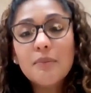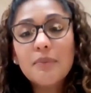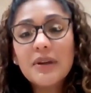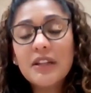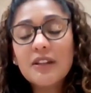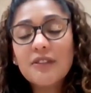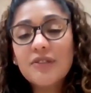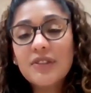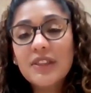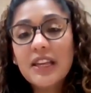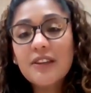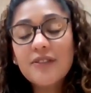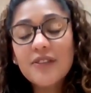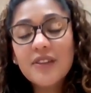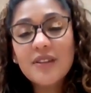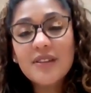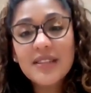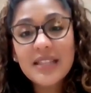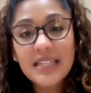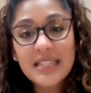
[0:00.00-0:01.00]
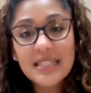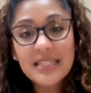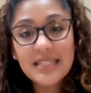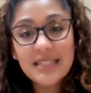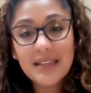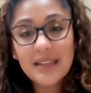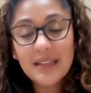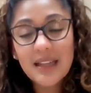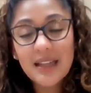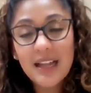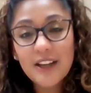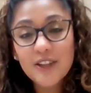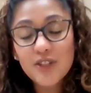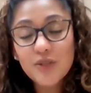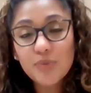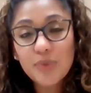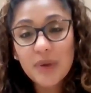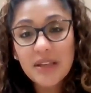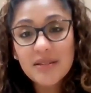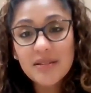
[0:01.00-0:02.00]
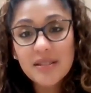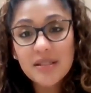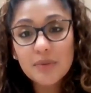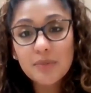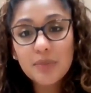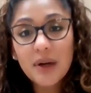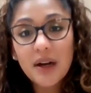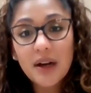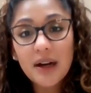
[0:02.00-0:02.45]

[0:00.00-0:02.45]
but if they feel that it's a clash based